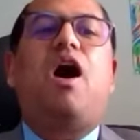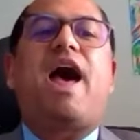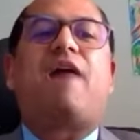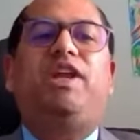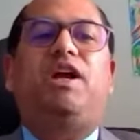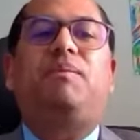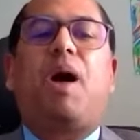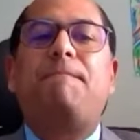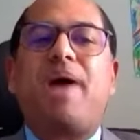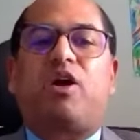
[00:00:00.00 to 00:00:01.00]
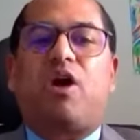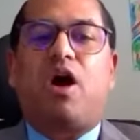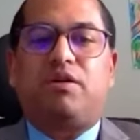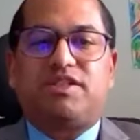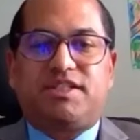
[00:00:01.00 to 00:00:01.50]
having a better
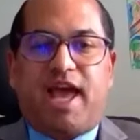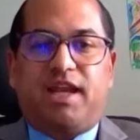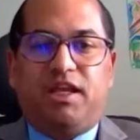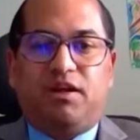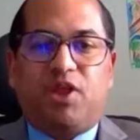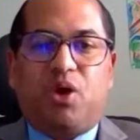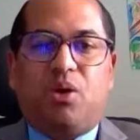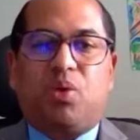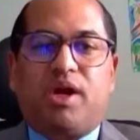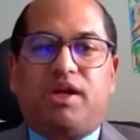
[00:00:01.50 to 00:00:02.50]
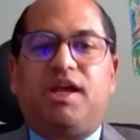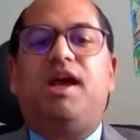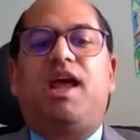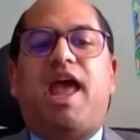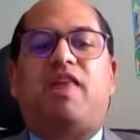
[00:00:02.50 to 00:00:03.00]
understanding of the homework,
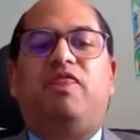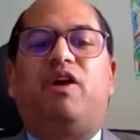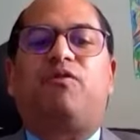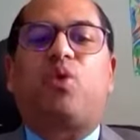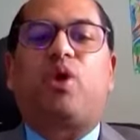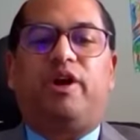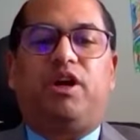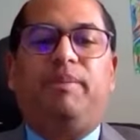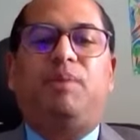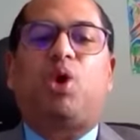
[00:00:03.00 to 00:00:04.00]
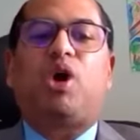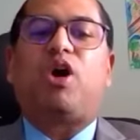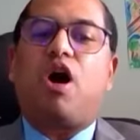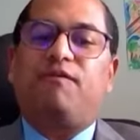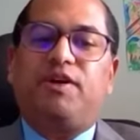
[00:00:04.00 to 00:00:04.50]
and therefore they're going to be more
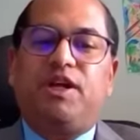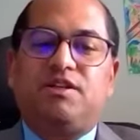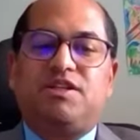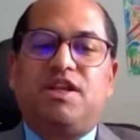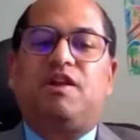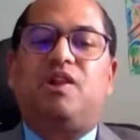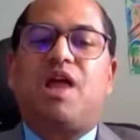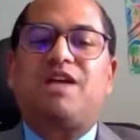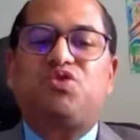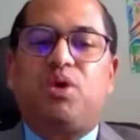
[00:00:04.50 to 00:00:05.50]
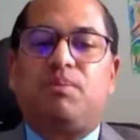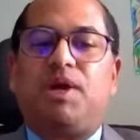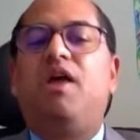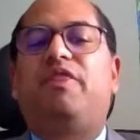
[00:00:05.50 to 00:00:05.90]
confident in the classroom.